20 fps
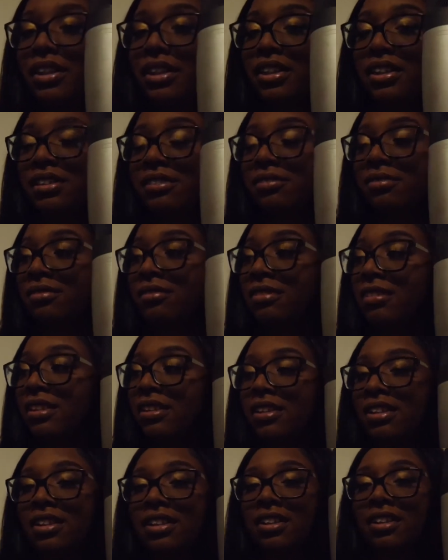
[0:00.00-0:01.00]
the time this
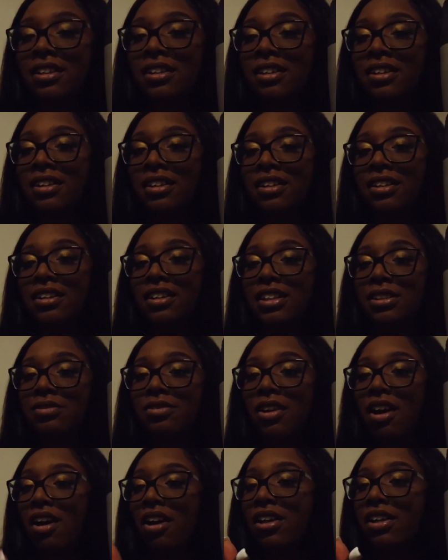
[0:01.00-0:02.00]
comes out? This
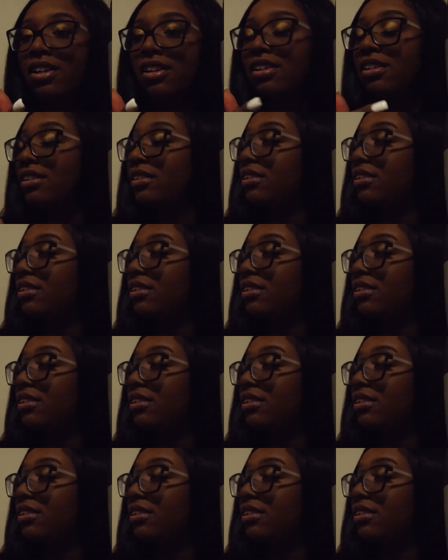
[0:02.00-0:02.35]
vlog. Oh,